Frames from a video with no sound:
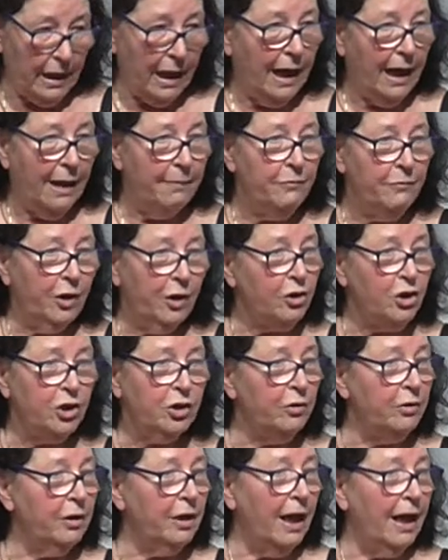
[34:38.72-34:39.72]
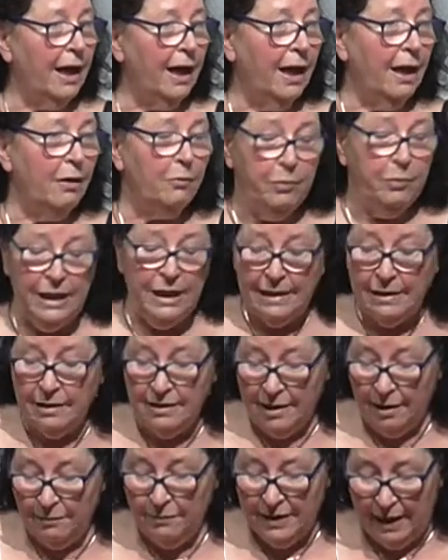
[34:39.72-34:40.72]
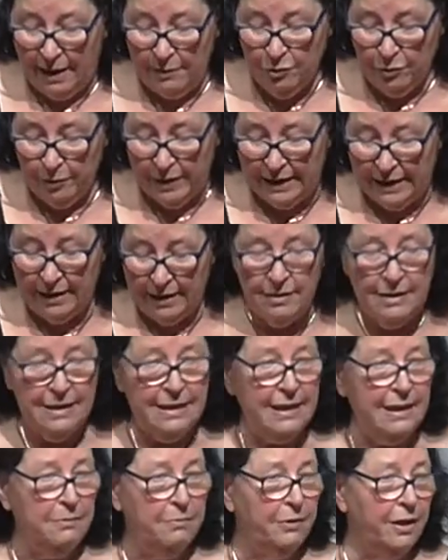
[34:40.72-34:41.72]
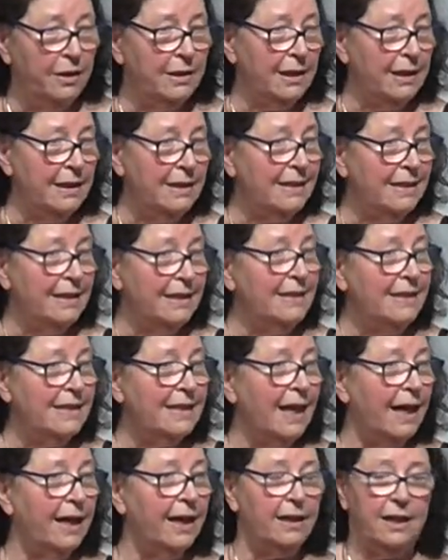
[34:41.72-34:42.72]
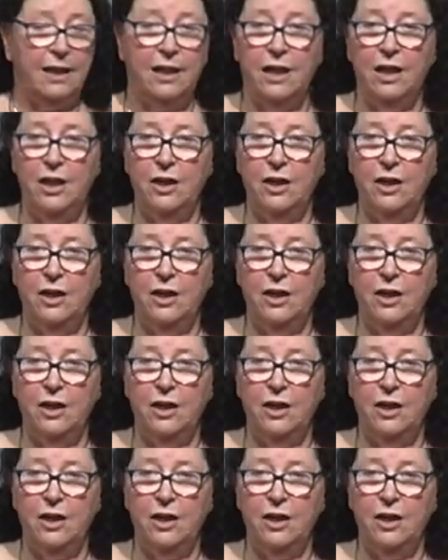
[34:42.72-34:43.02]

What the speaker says: I'm not sure, sometimes we can see, but it's inside.